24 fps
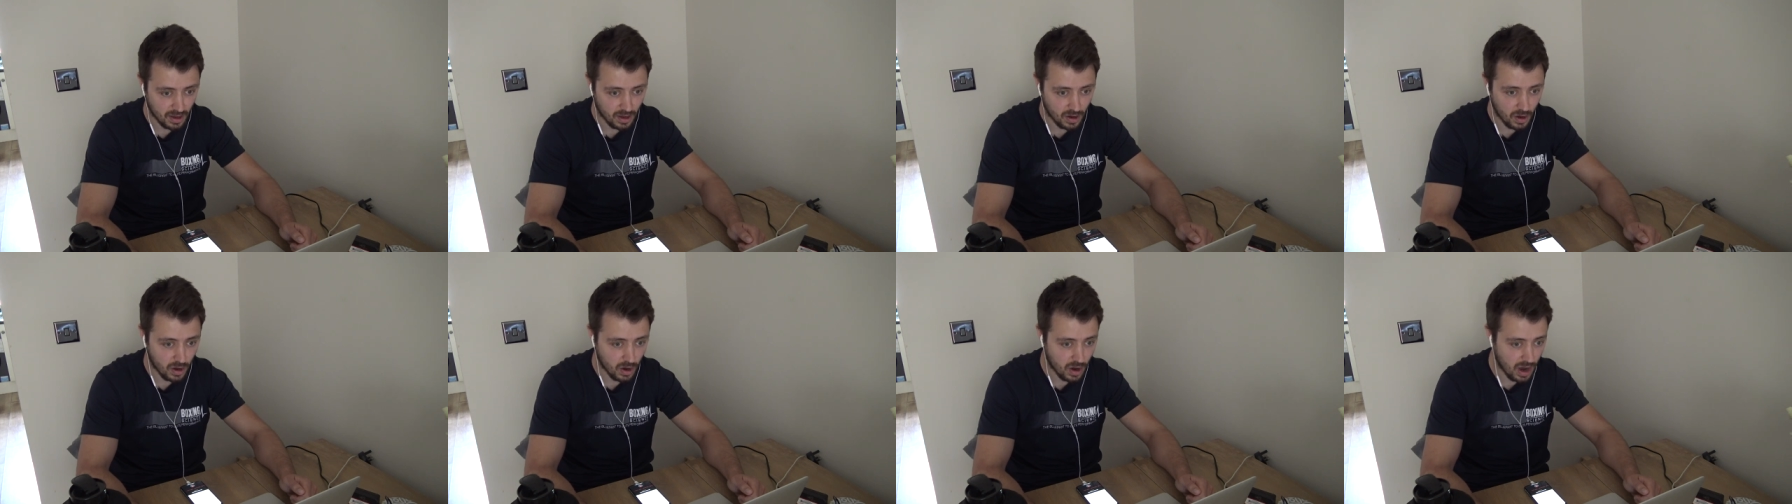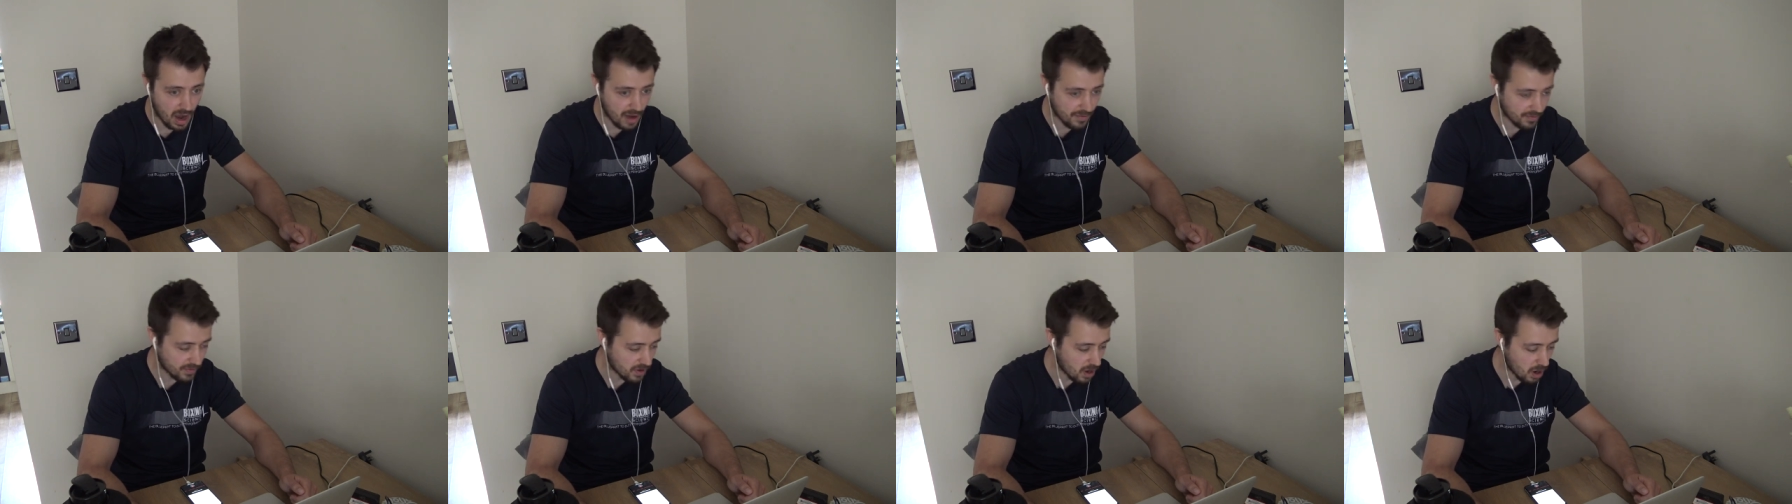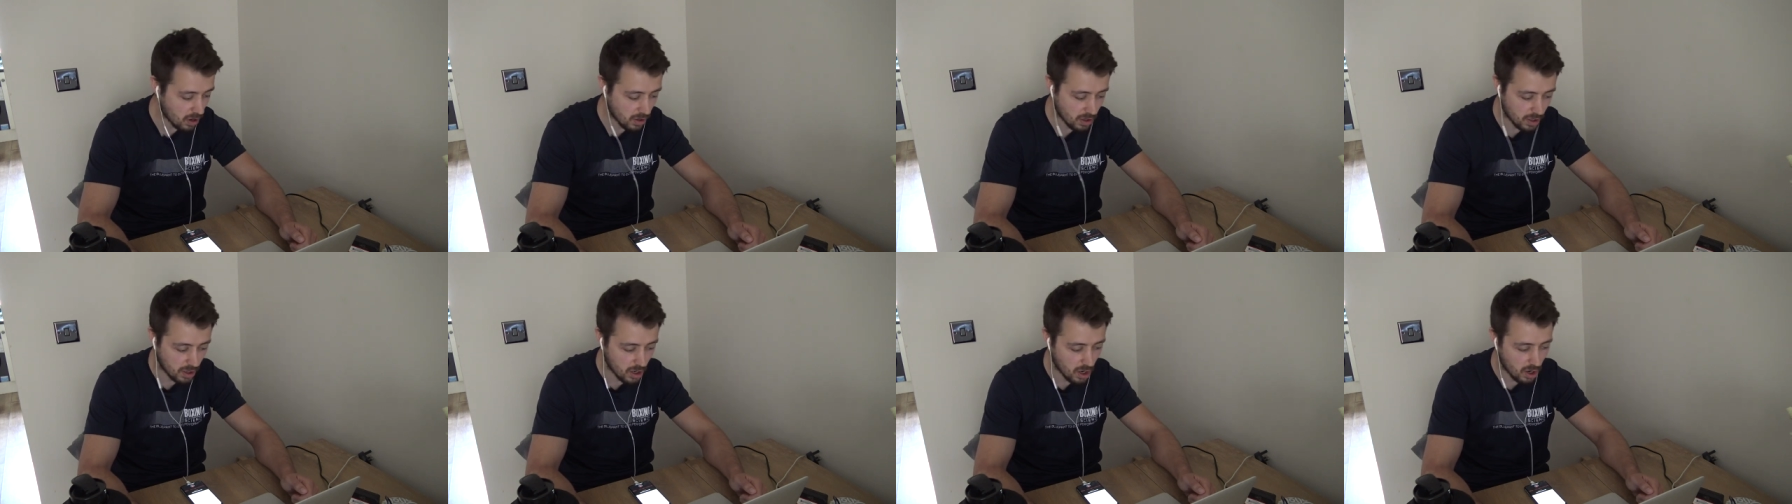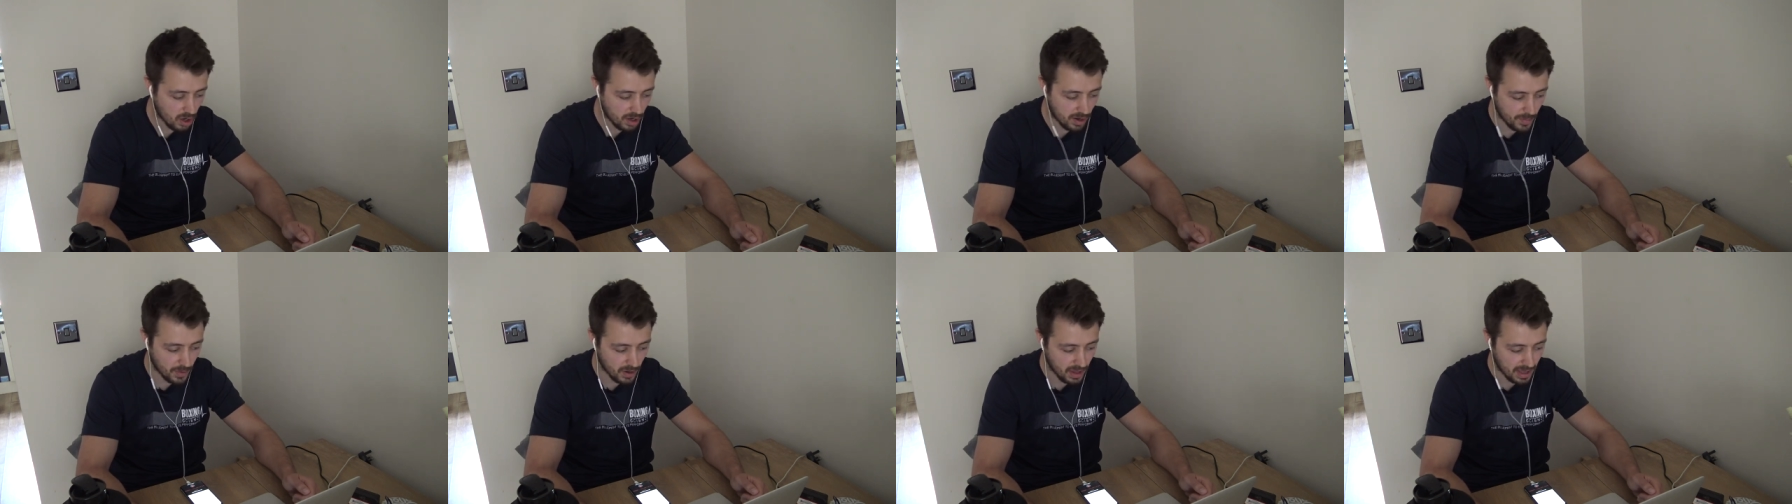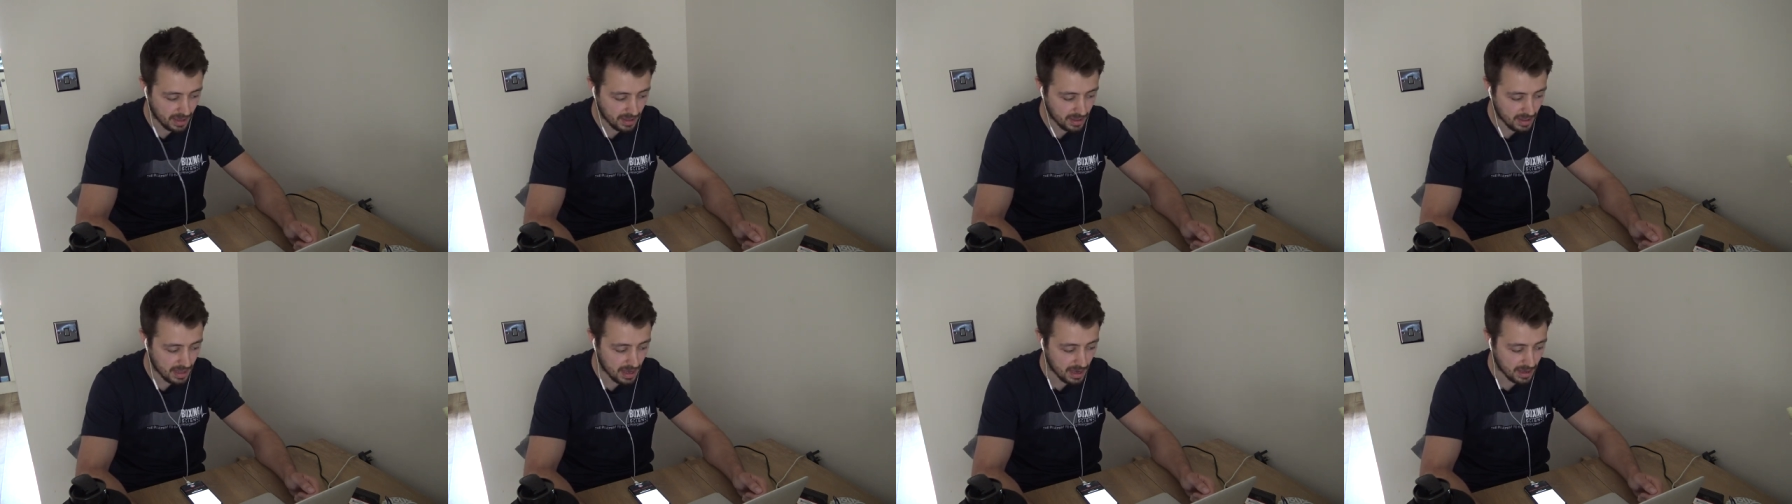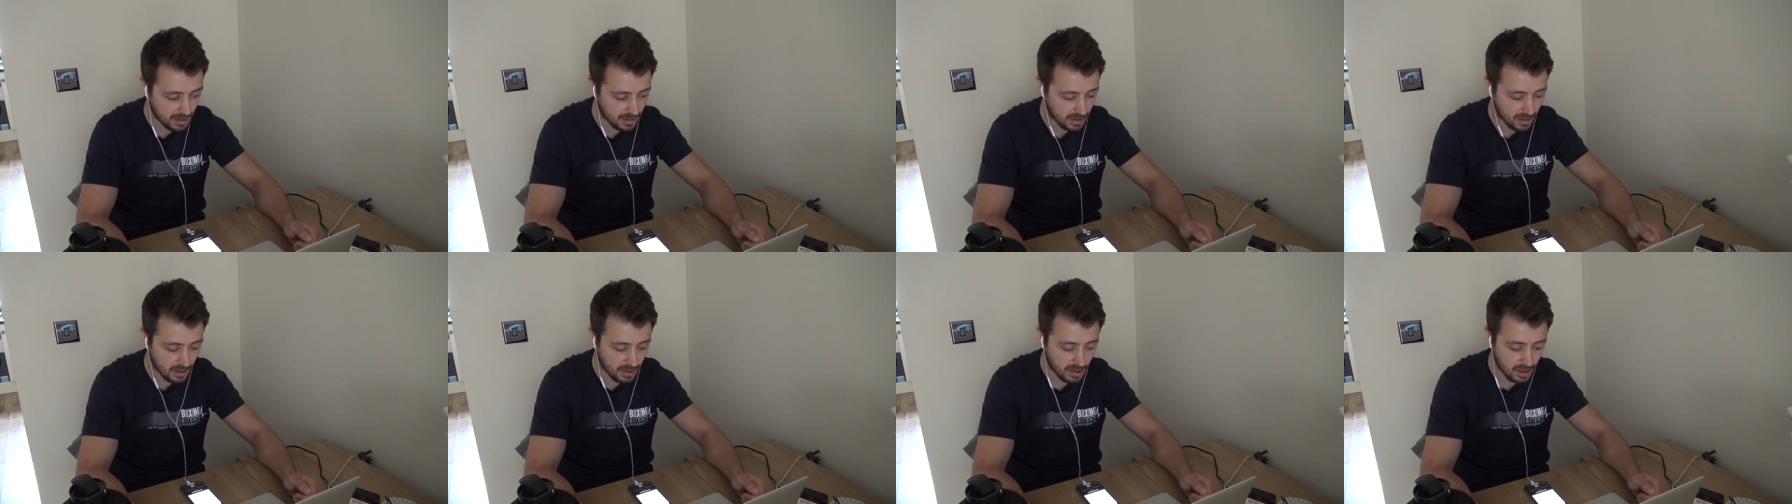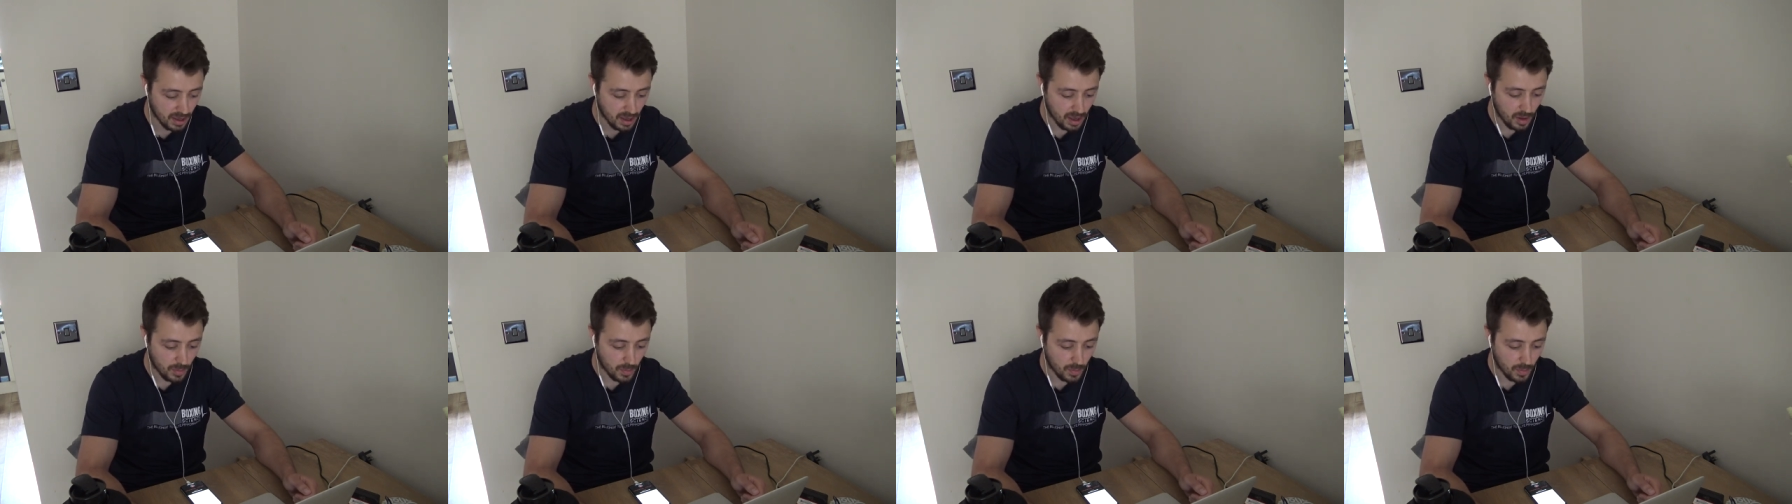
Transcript: or have non-negotiable exercises